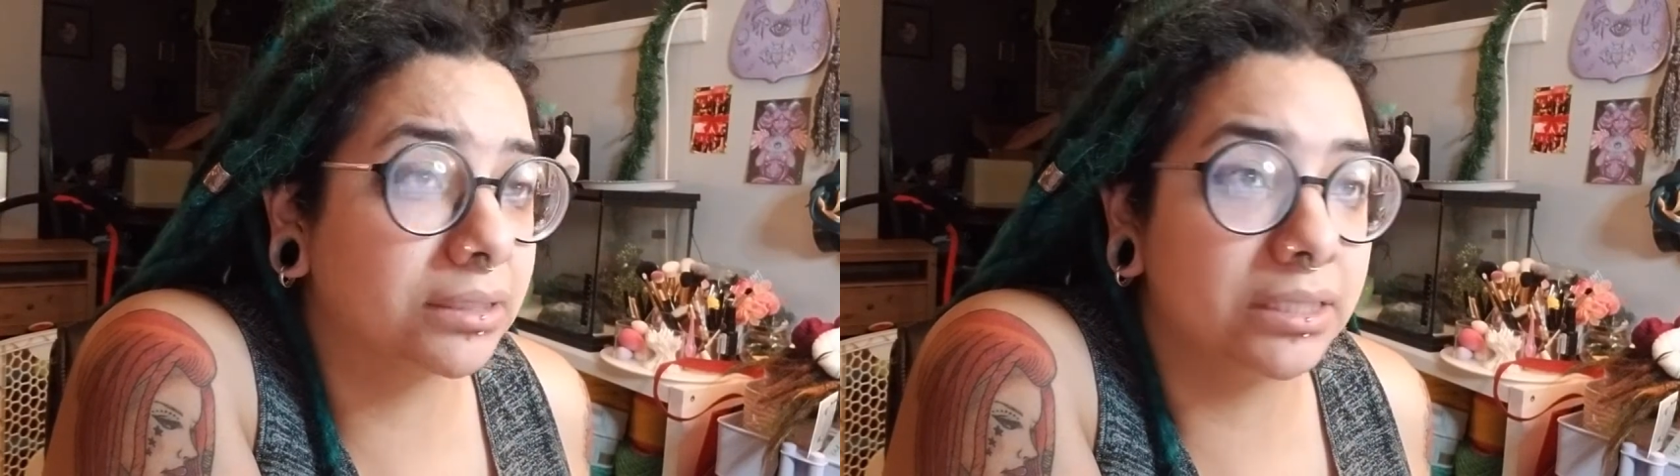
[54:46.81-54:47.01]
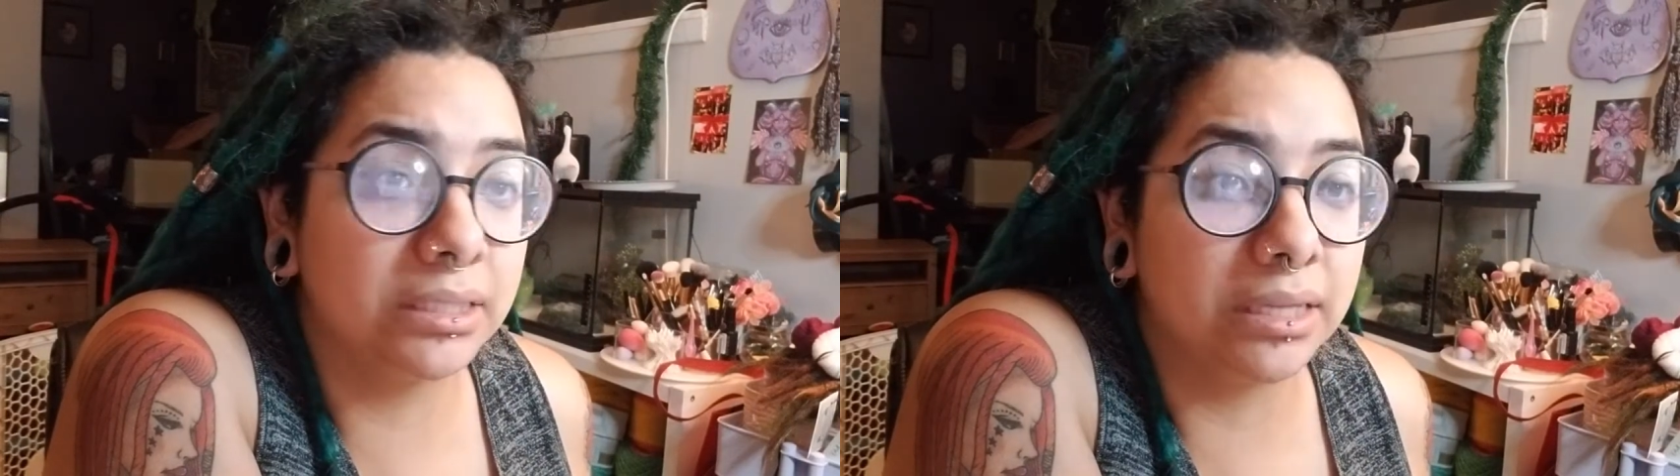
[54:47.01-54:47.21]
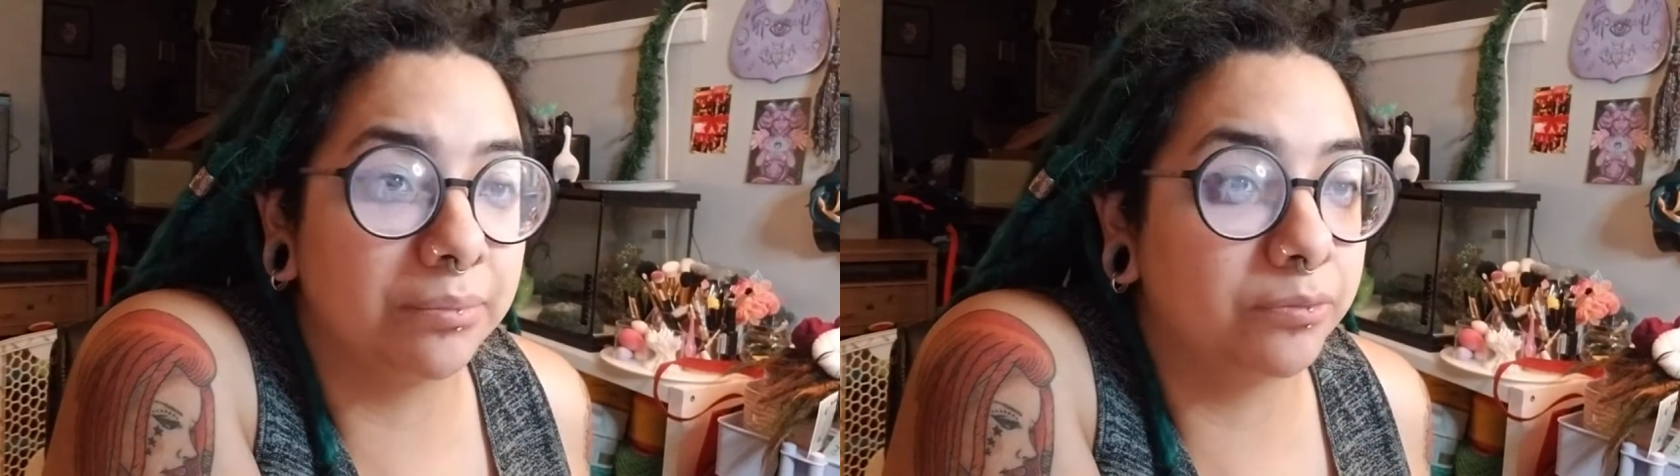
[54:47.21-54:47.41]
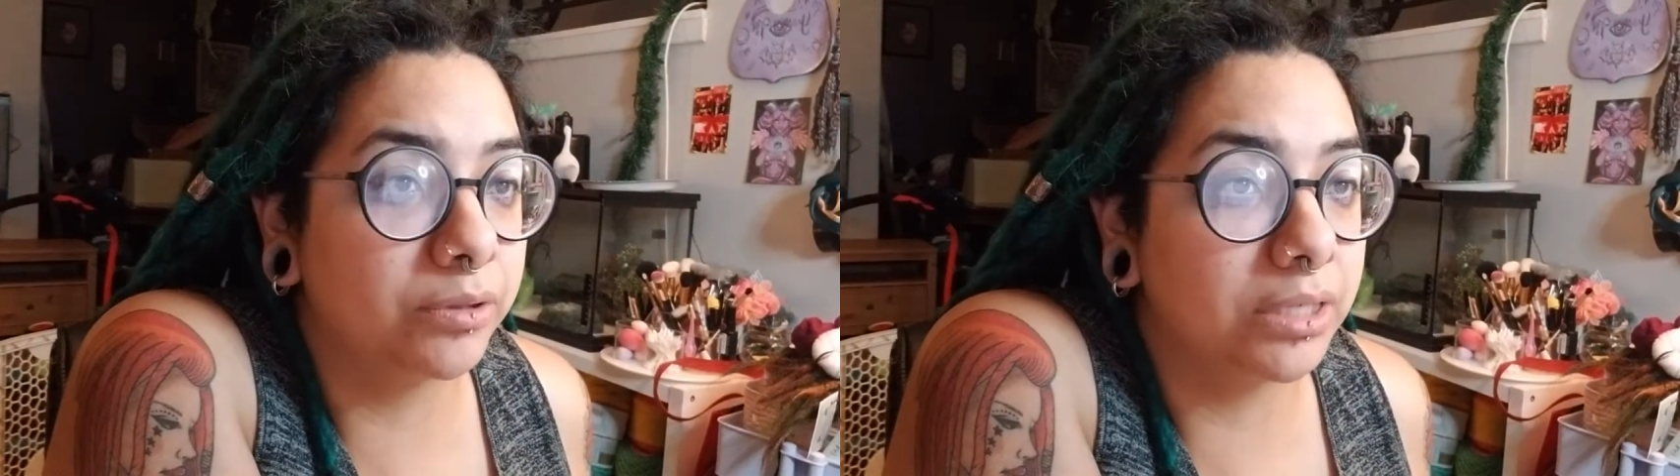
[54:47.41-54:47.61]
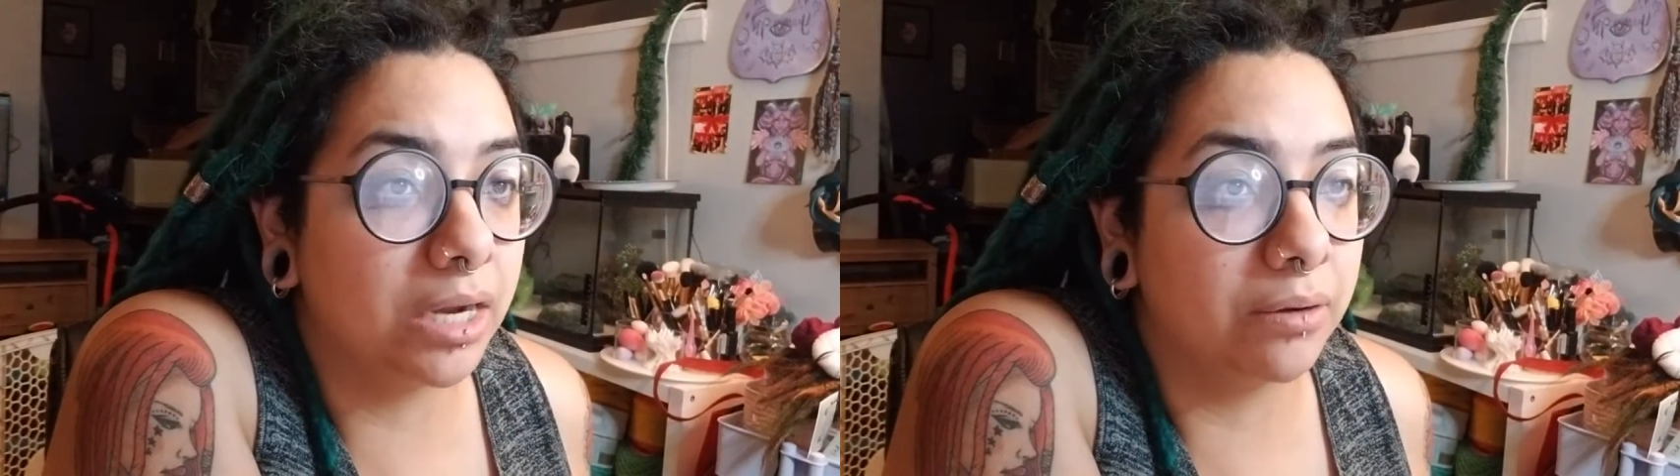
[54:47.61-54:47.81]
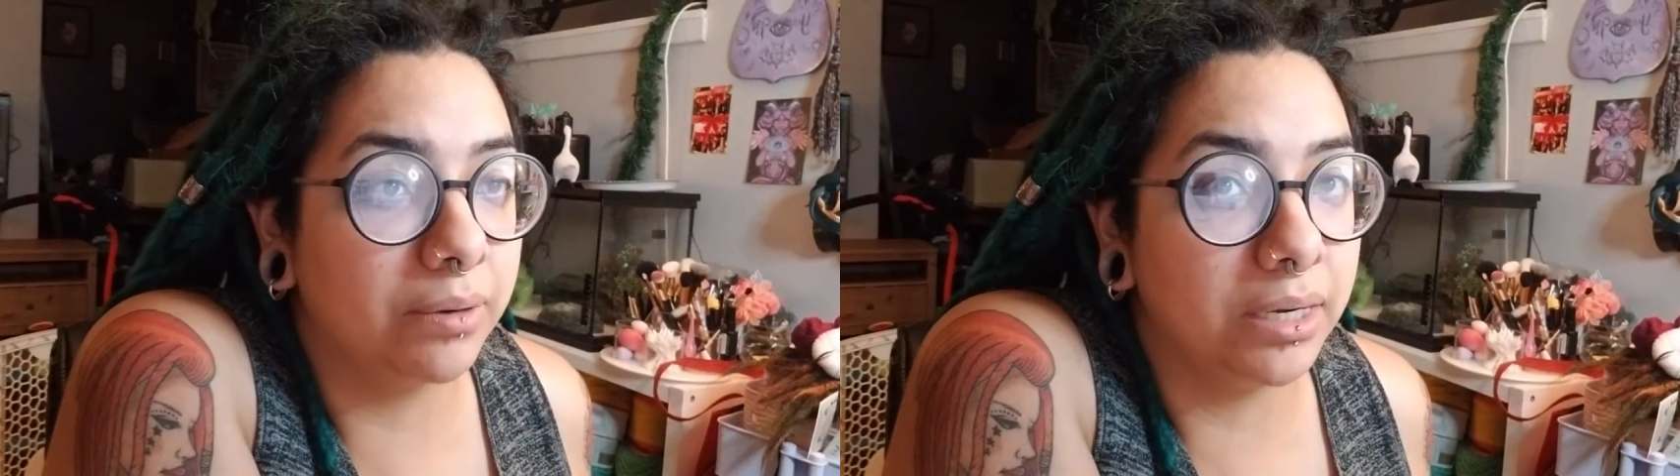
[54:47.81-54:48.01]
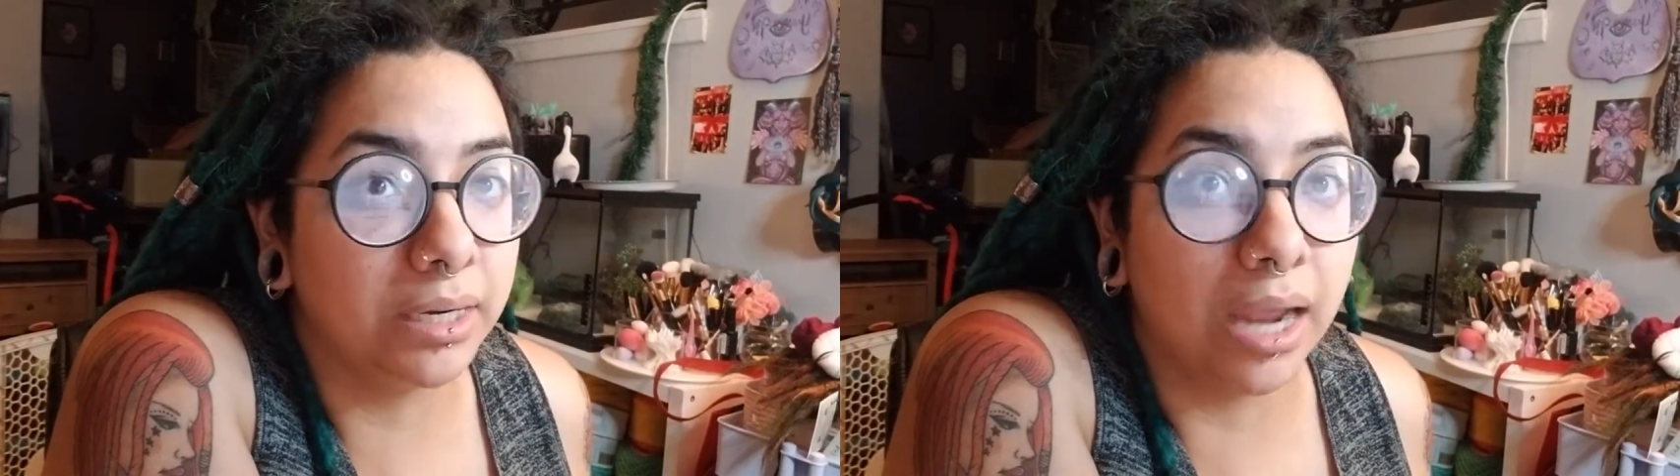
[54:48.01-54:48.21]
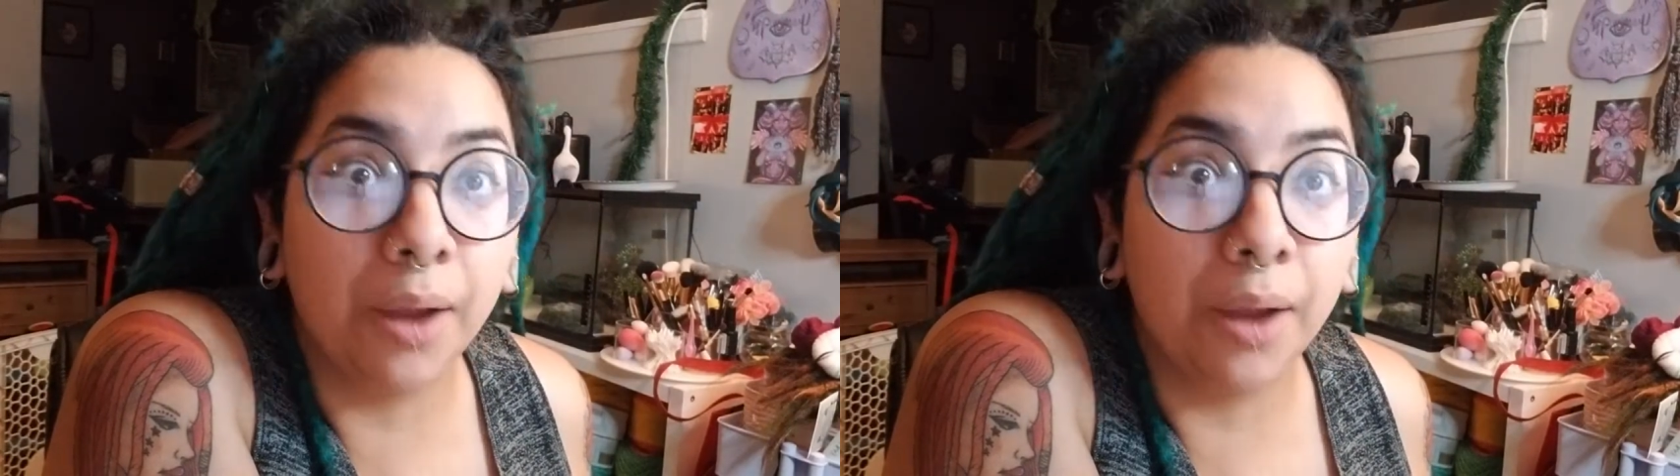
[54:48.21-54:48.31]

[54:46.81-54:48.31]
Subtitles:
See, I would not wear it.